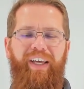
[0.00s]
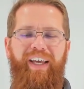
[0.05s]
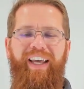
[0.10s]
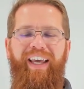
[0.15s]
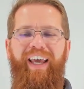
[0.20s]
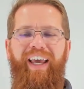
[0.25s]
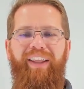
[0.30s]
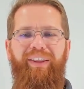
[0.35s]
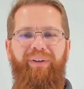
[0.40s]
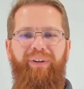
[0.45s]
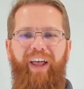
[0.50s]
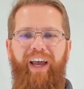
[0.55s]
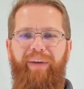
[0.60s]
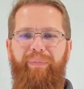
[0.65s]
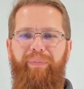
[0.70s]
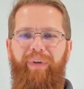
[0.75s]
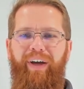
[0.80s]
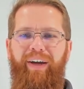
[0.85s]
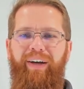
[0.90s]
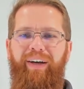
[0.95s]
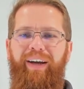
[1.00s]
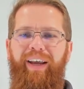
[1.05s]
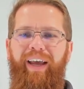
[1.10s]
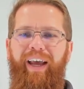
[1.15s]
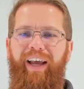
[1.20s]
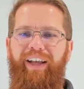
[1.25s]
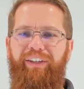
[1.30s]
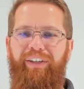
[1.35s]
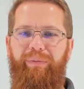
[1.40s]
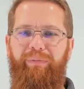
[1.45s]
Hit the like button
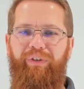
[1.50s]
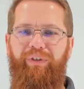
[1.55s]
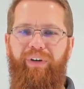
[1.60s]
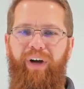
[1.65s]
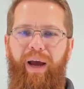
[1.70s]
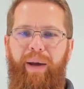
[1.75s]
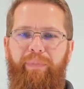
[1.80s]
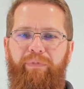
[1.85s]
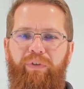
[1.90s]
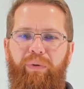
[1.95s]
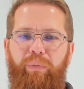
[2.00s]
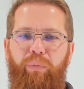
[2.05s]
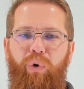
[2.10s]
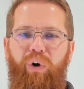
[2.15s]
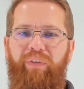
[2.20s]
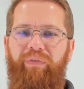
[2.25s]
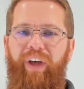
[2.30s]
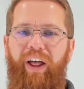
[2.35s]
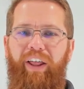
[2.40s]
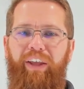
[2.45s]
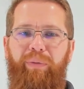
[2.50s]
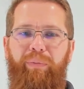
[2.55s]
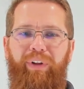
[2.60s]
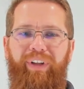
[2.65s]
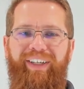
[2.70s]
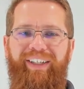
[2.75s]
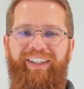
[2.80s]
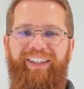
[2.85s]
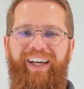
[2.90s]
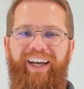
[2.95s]
and subscribe for more valuable
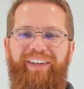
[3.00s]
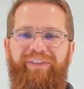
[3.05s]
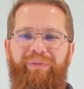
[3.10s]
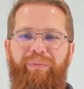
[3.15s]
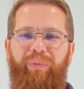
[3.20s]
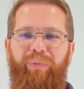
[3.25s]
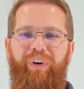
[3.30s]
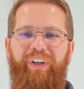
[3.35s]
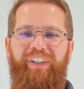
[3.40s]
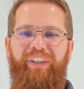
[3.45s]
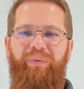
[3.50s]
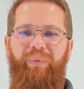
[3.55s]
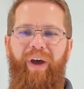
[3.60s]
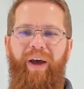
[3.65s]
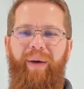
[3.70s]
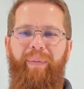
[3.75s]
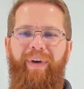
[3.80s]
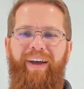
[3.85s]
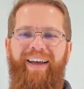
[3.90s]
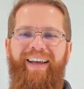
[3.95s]
insights from Boise Web.